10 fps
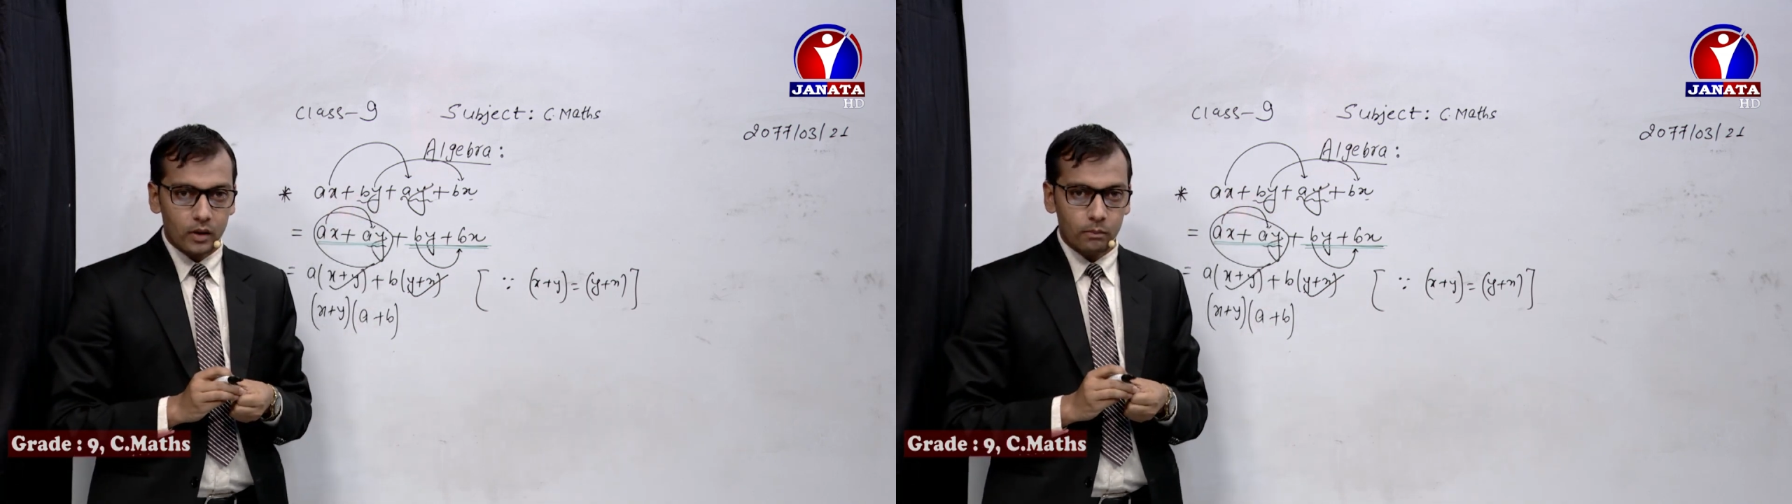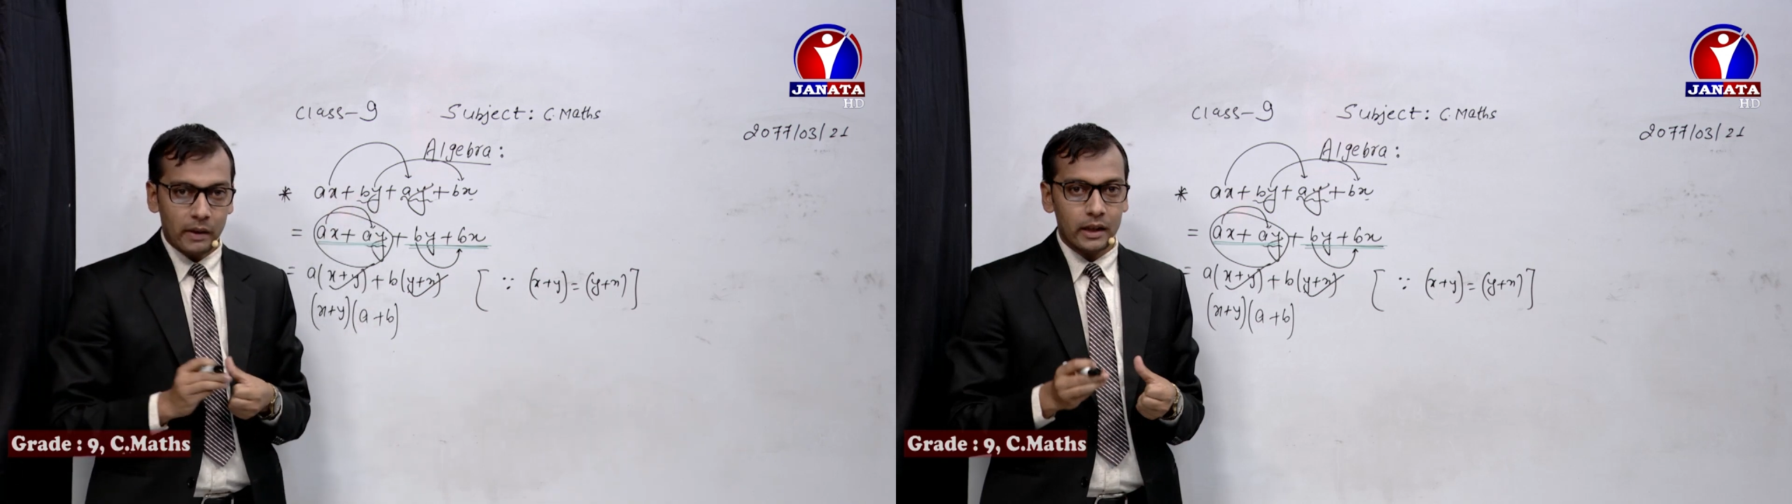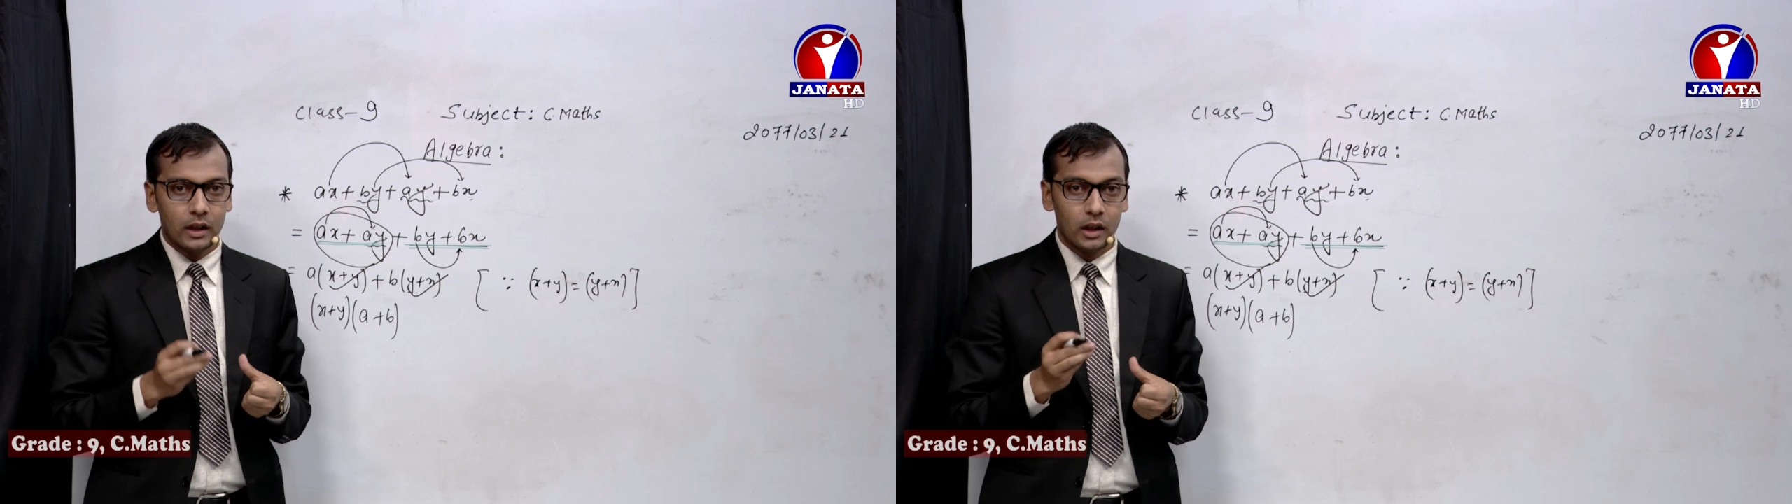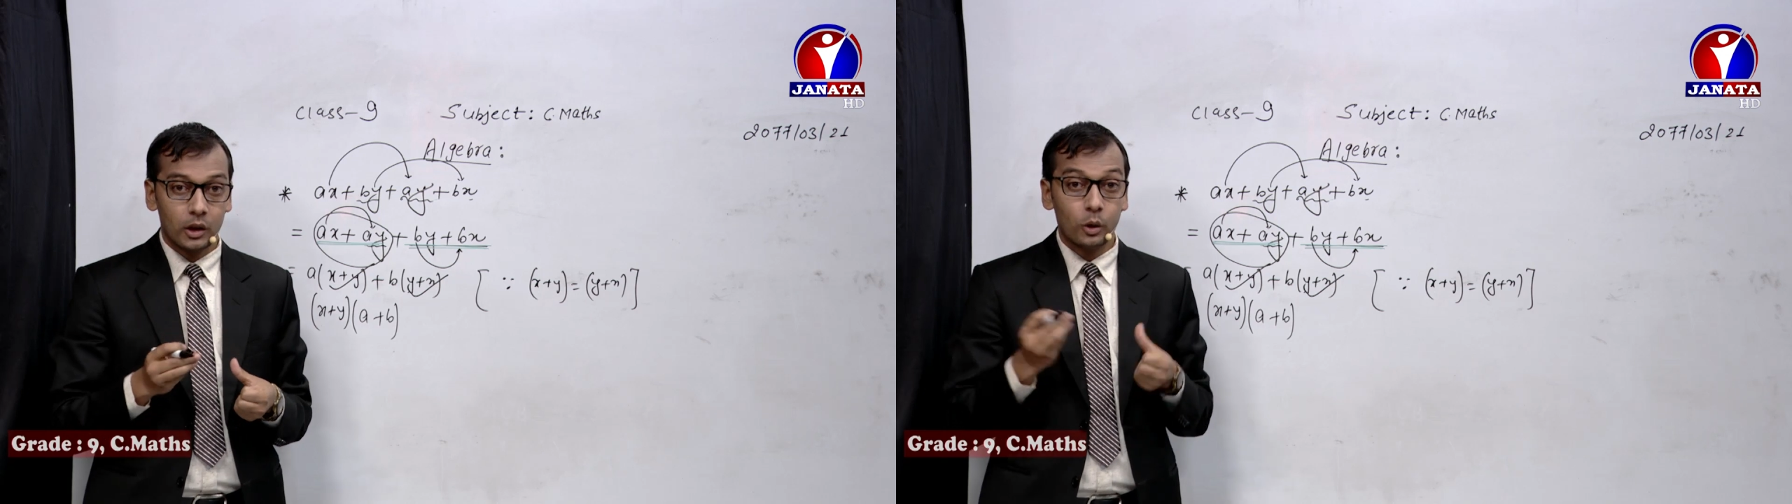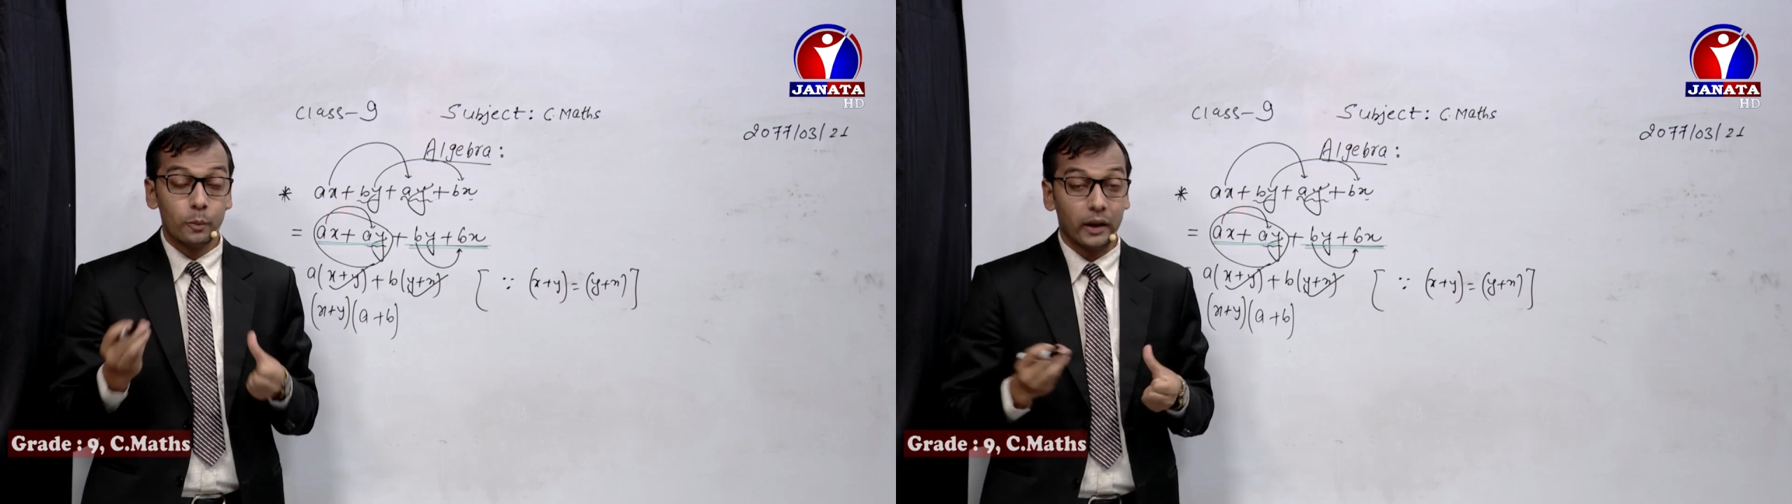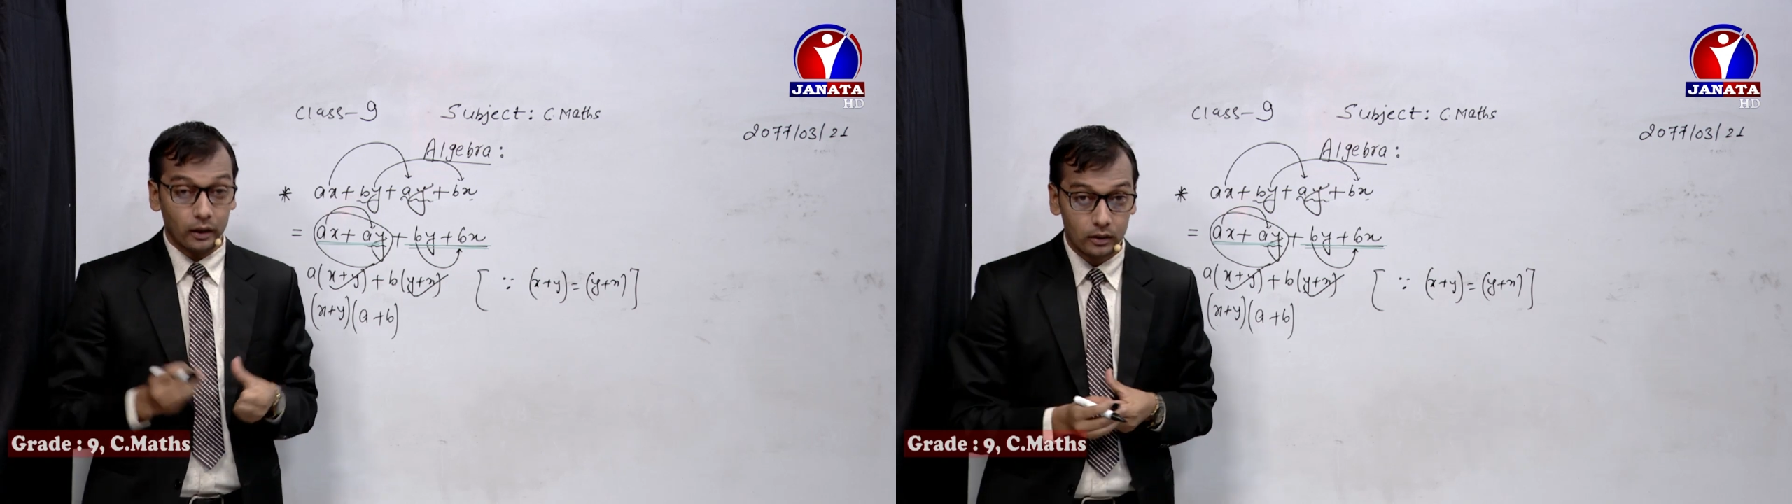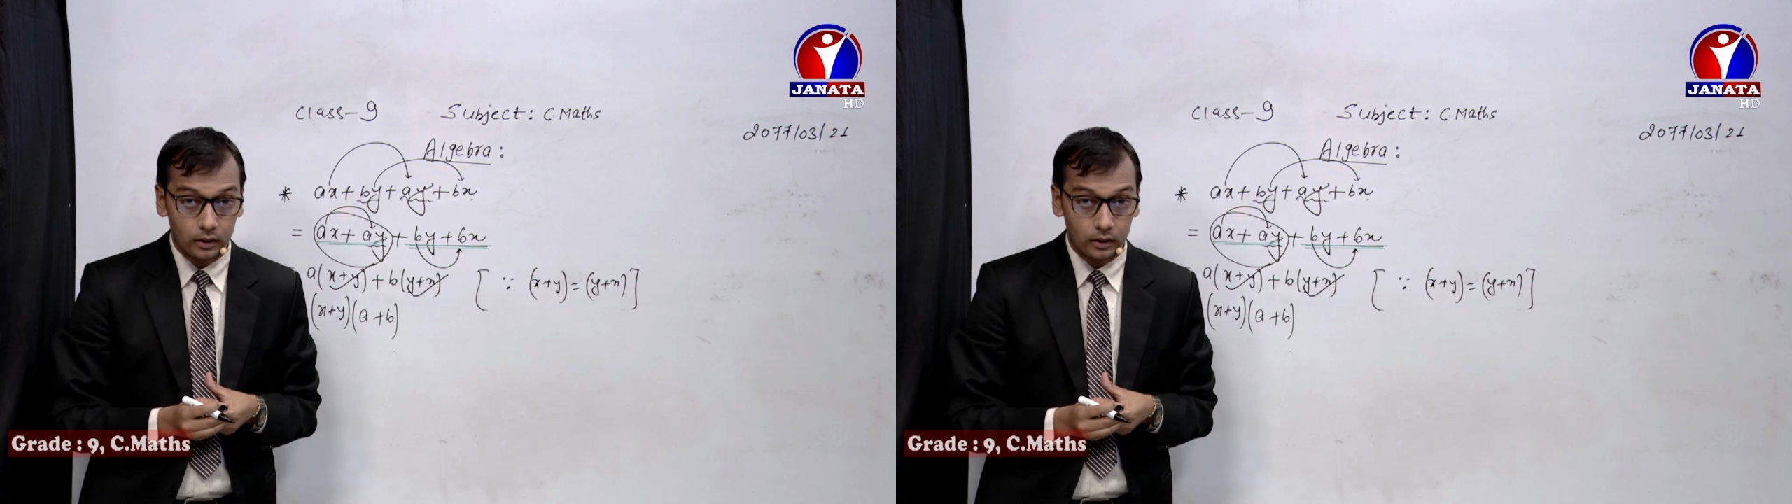by grouping